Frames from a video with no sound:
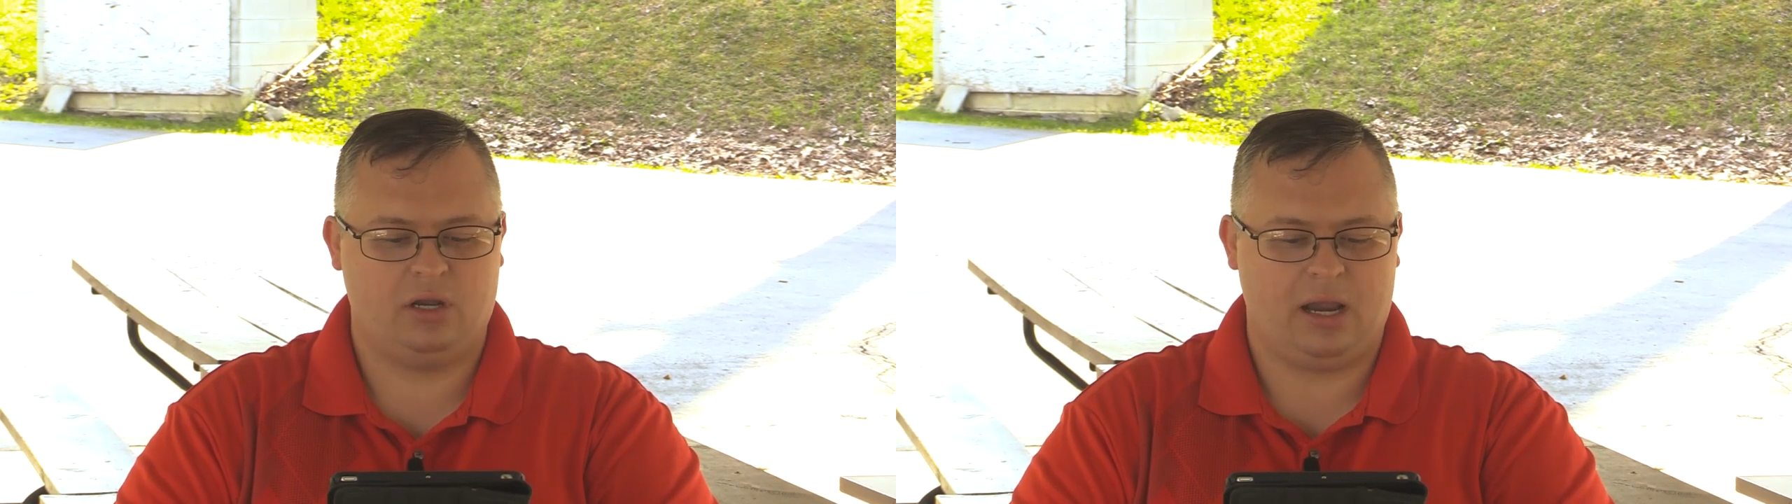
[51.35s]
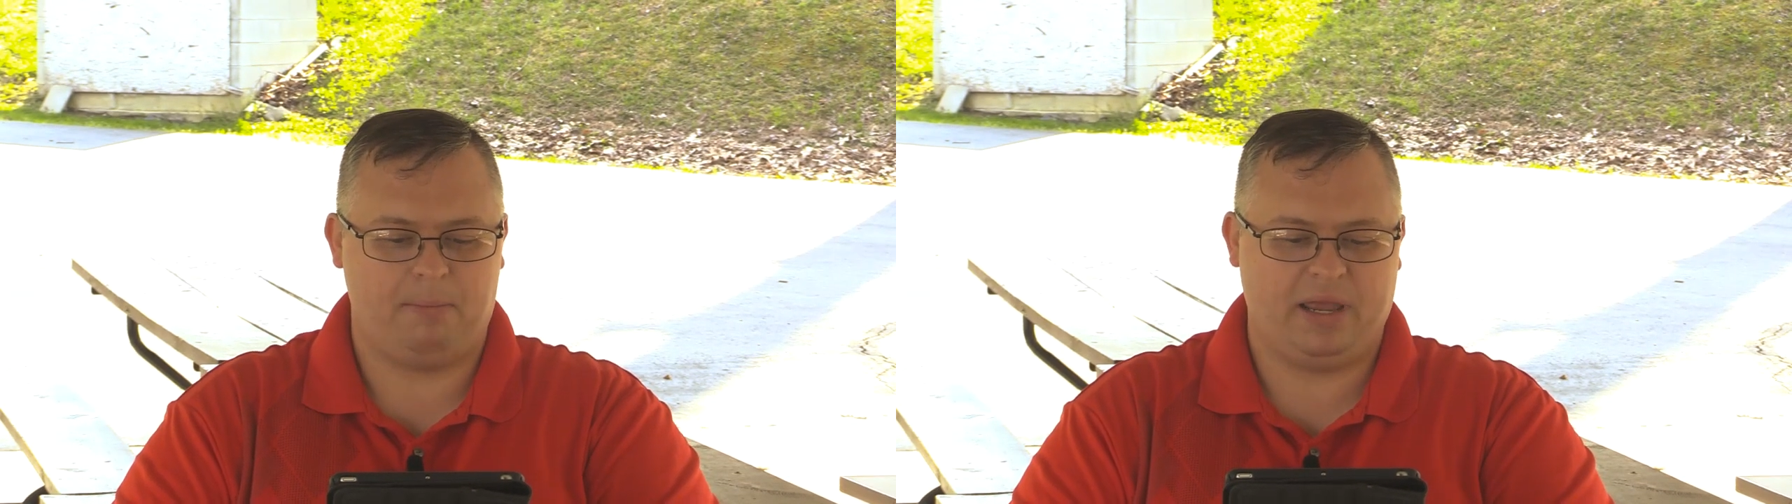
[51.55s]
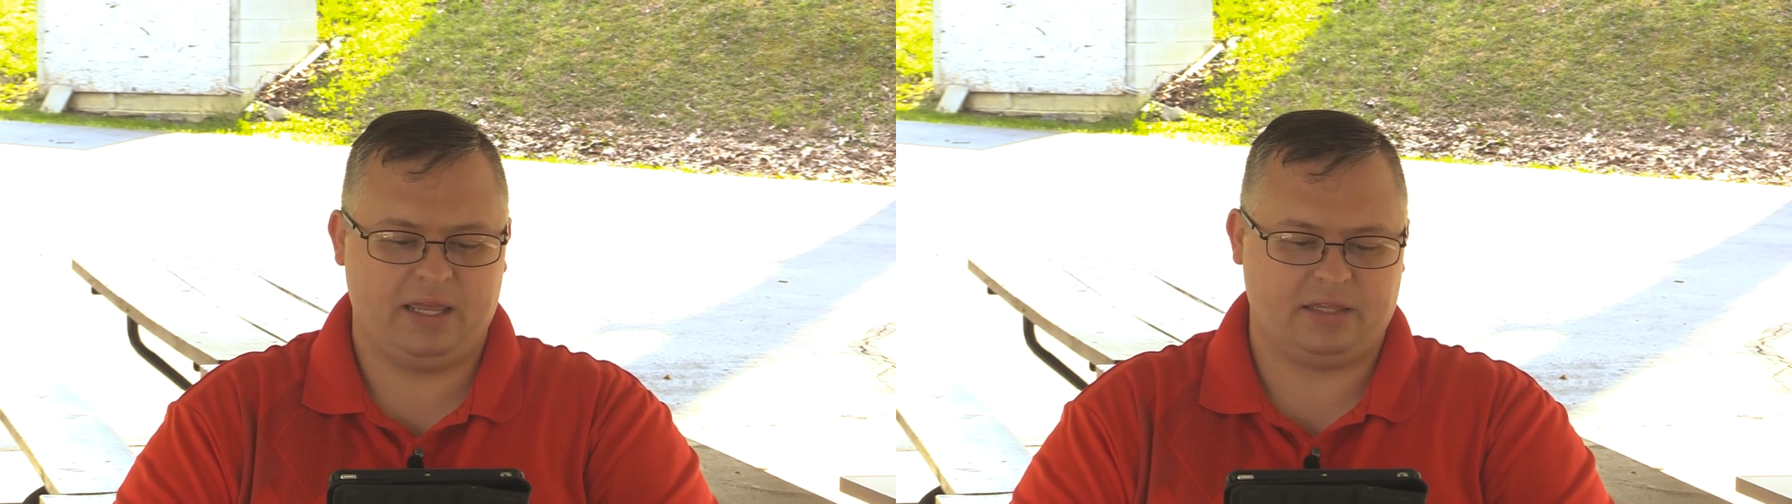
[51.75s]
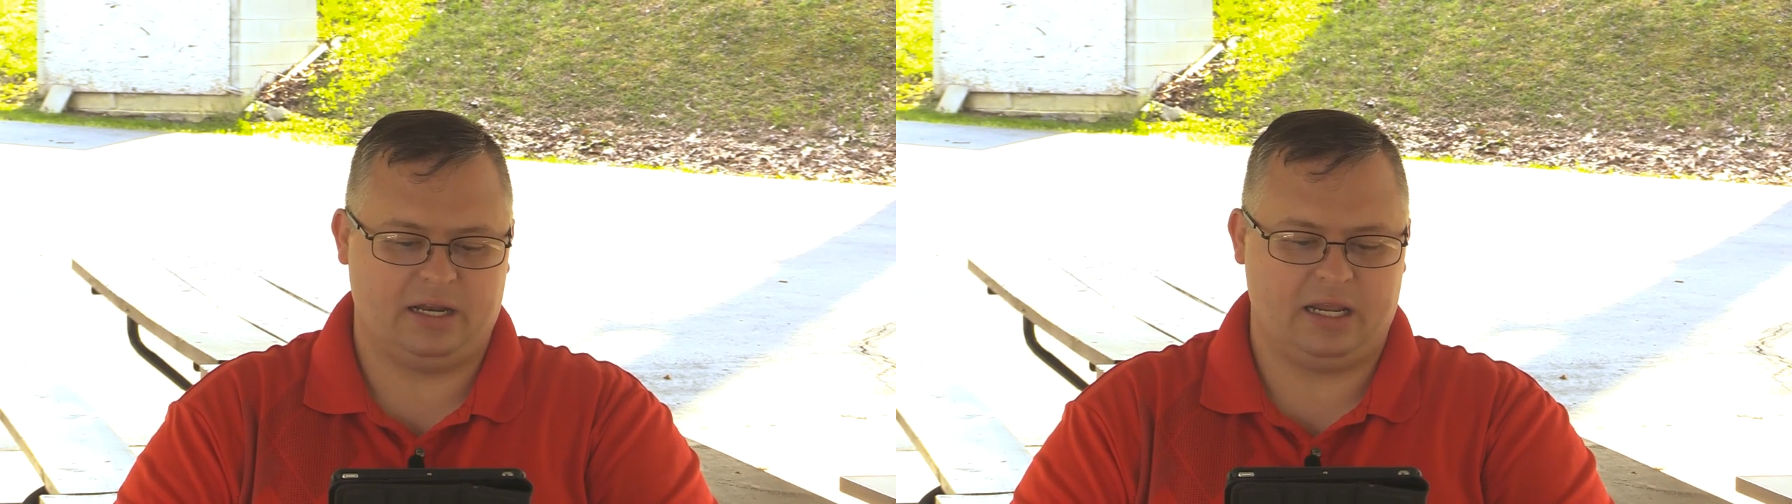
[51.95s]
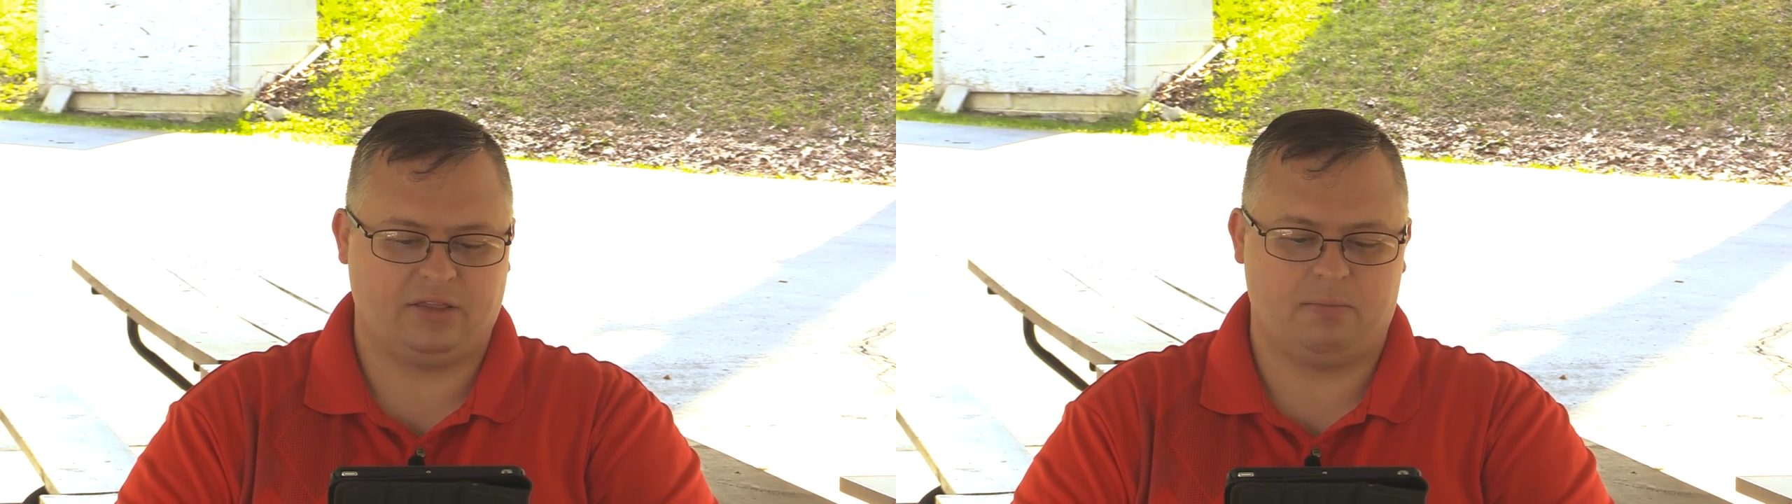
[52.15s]
and
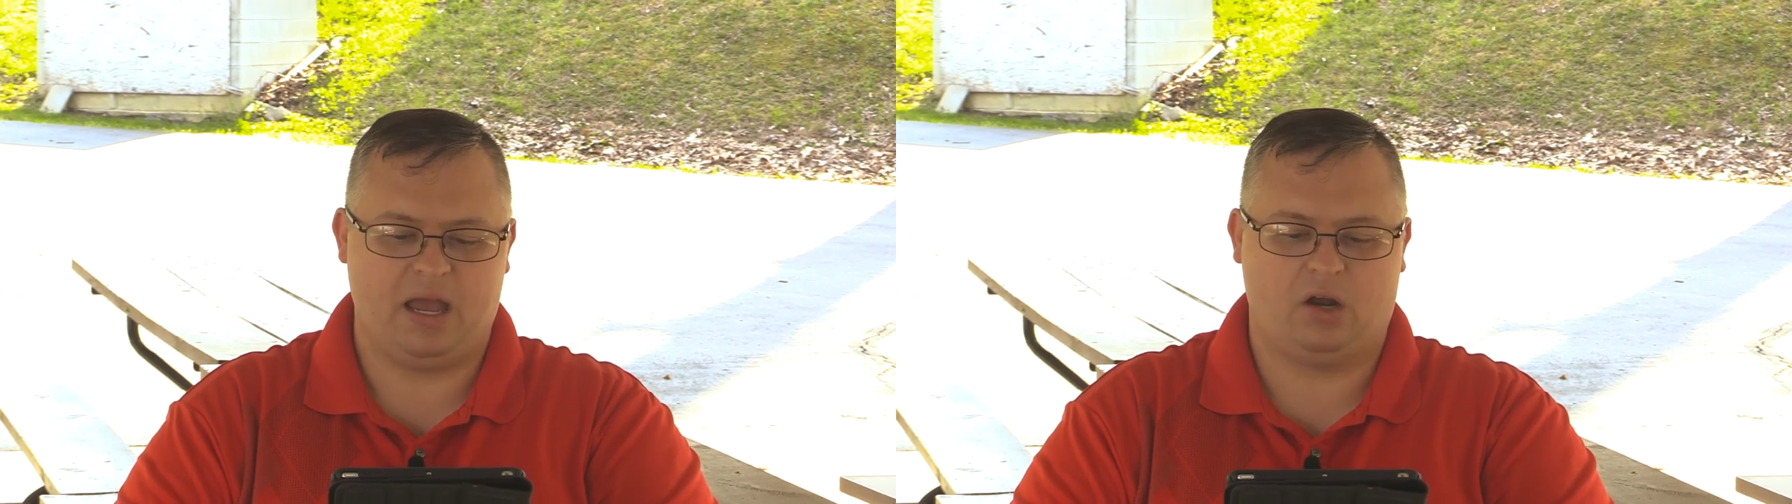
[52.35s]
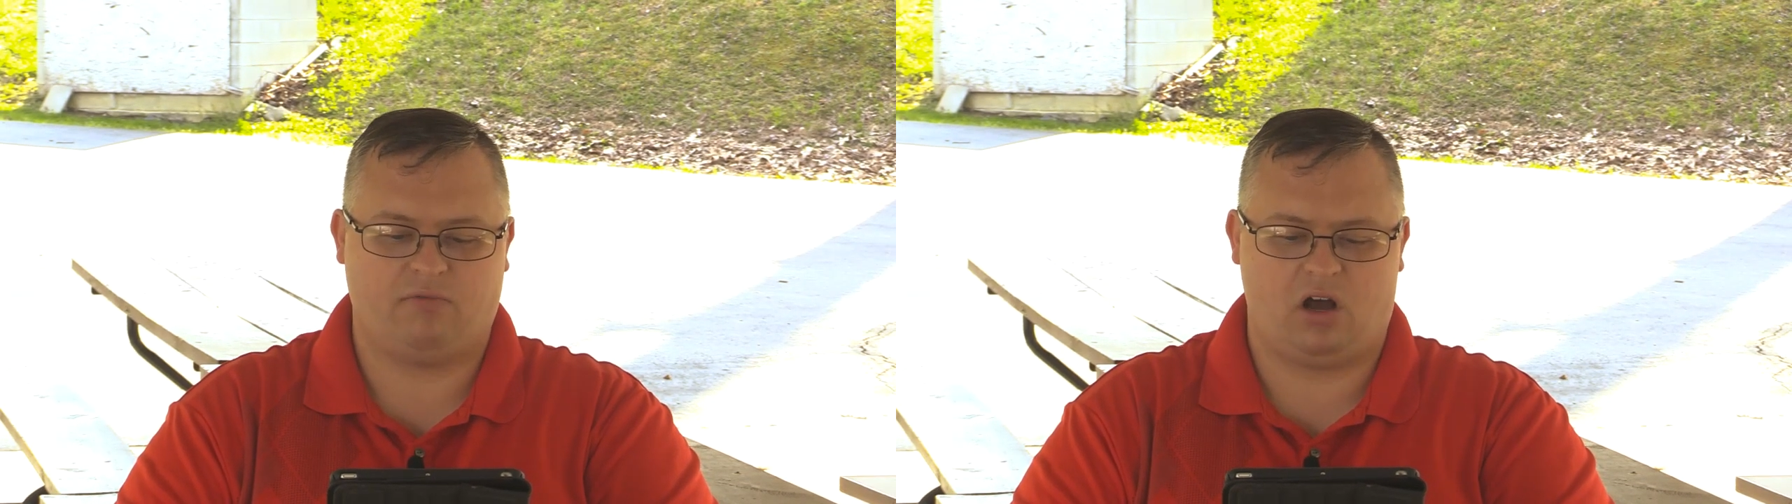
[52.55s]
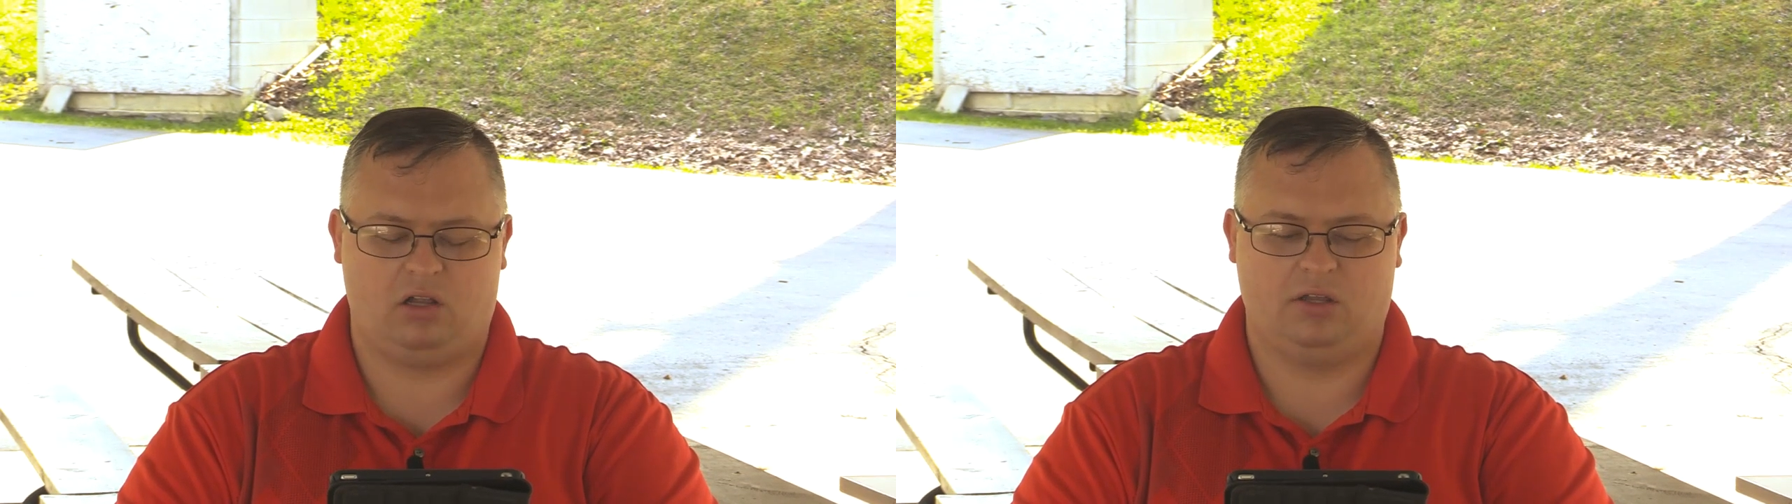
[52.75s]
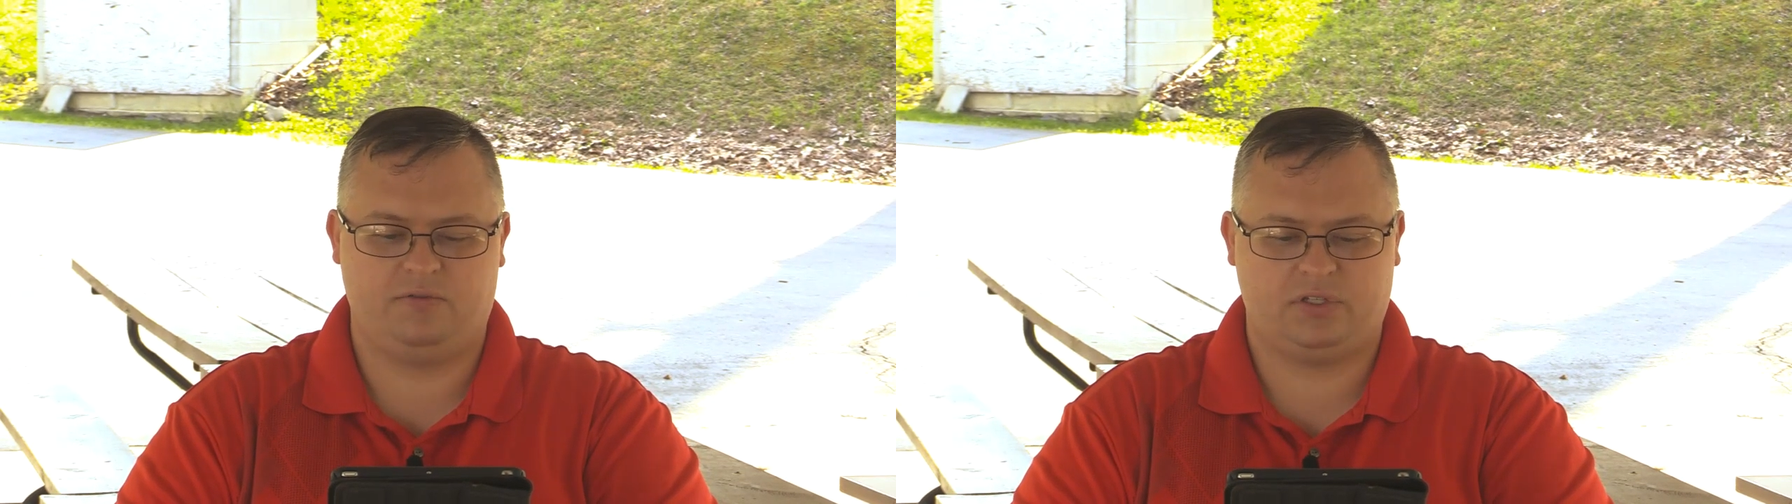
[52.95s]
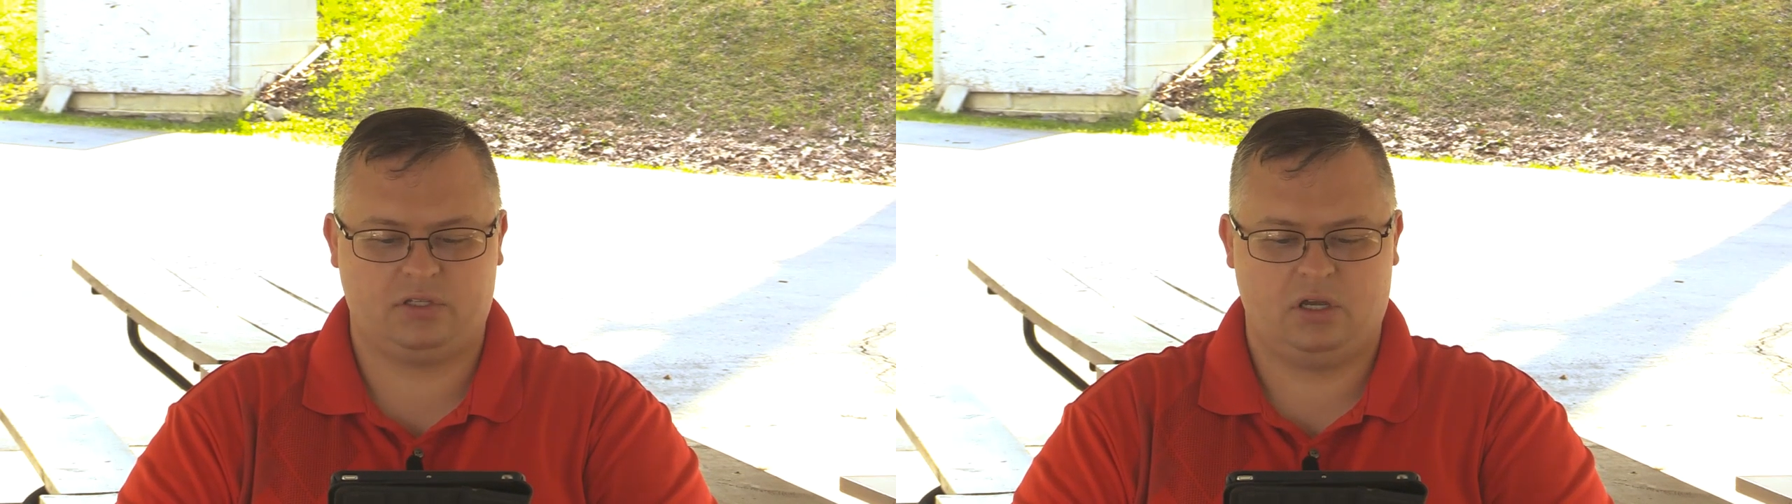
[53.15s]
Bethany at the Mount of
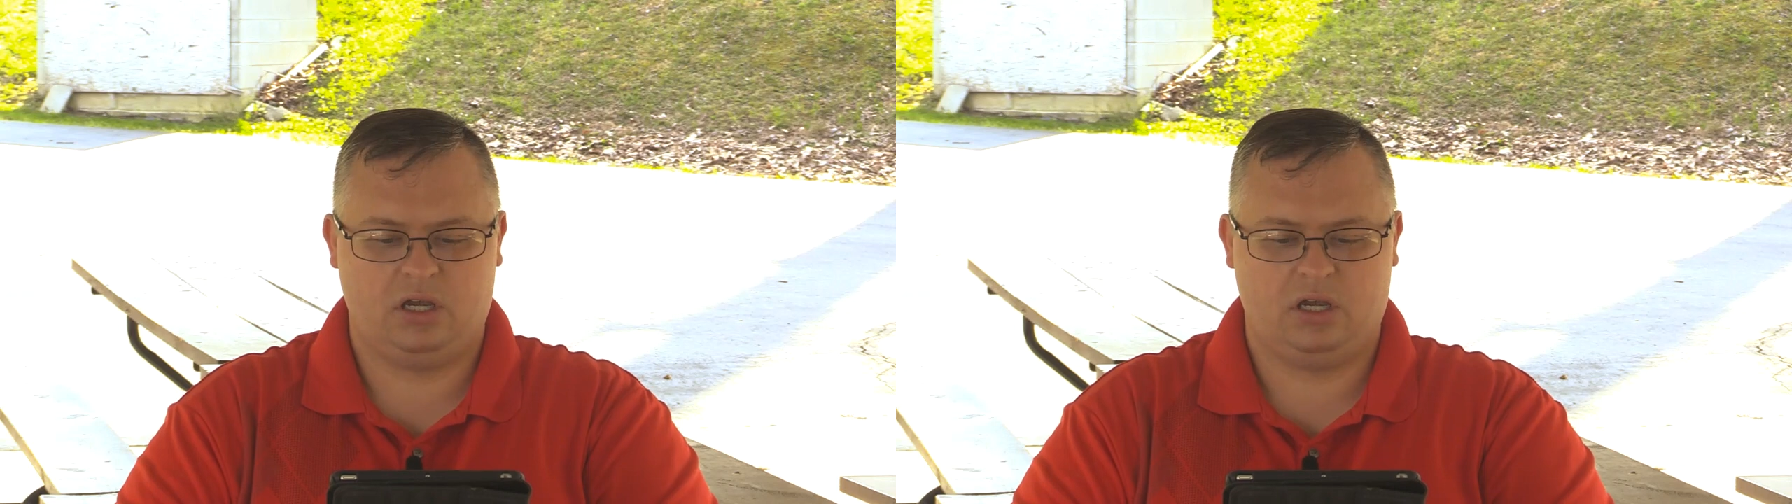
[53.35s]
Olives,